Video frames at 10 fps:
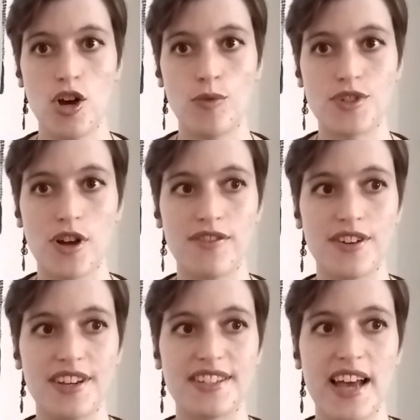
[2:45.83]
which
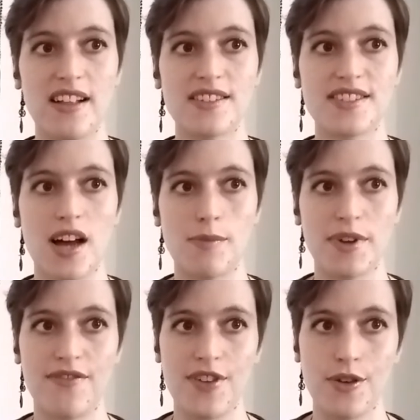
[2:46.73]
offered a
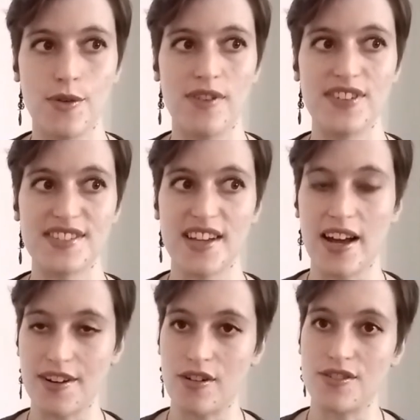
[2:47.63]
telescopic view of a
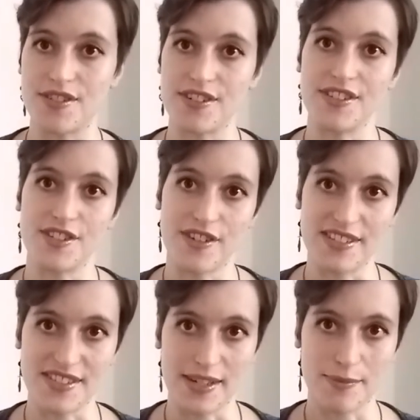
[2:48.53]
side altar in the
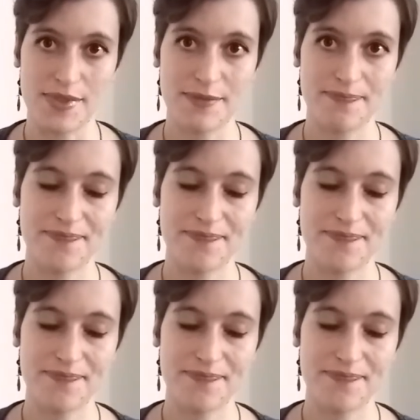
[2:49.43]
transept.